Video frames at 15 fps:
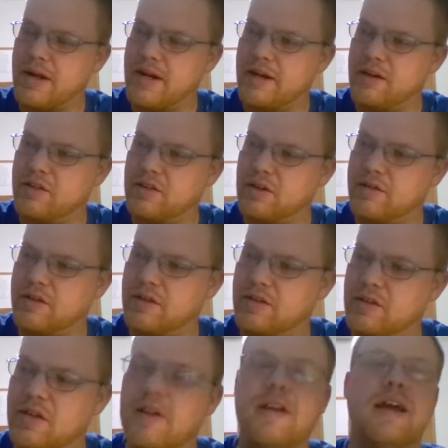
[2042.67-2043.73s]
what kind of
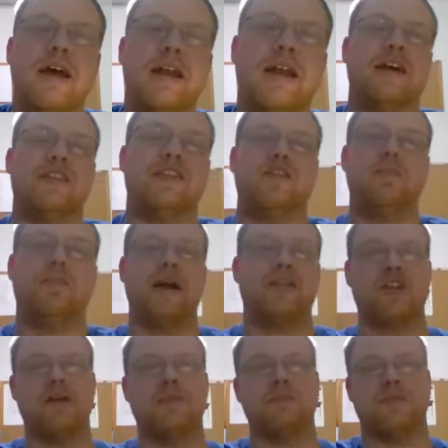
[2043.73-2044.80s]
servos. It has
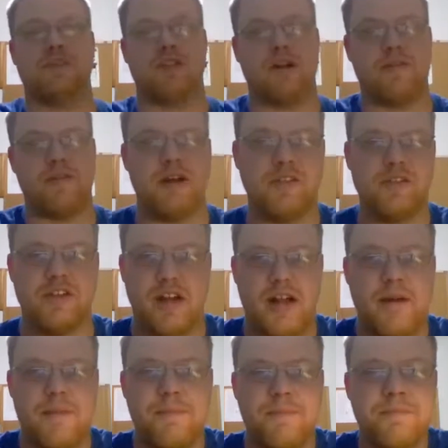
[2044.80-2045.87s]
Spectrum servos
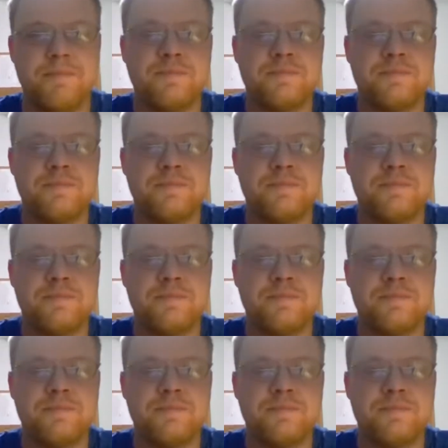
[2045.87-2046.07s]
in it.